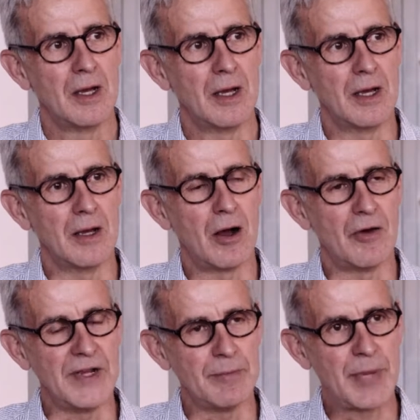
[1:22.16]

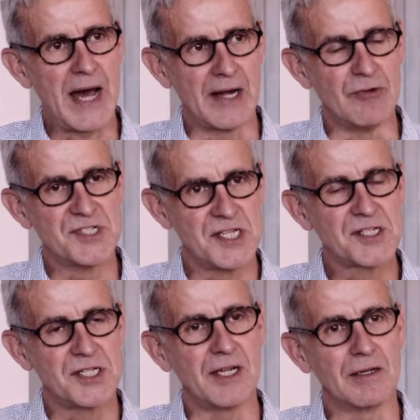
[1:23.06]
of it partly
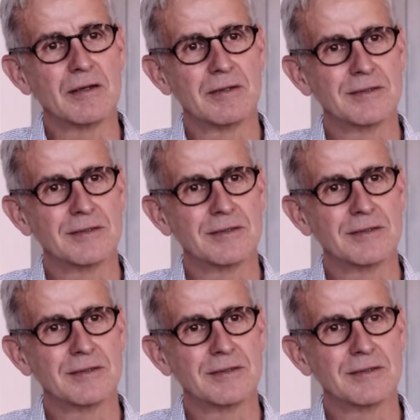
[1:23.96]
resisting,